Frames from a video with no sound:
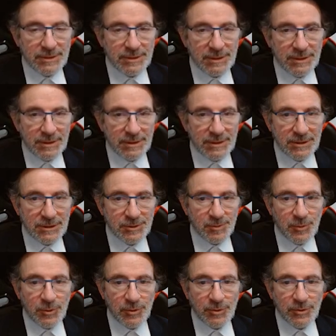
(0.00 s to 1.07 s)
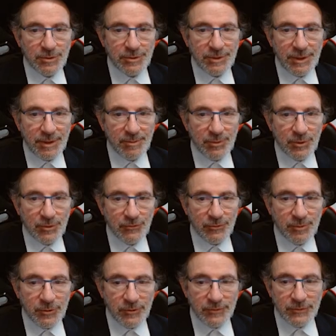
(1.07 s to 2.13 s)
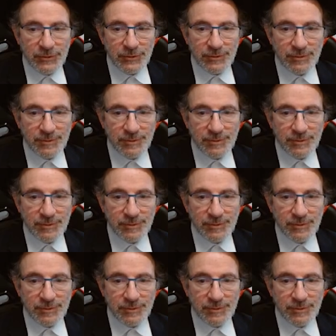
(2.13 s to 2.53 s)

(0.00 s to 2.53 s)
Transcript: in a small number of moves.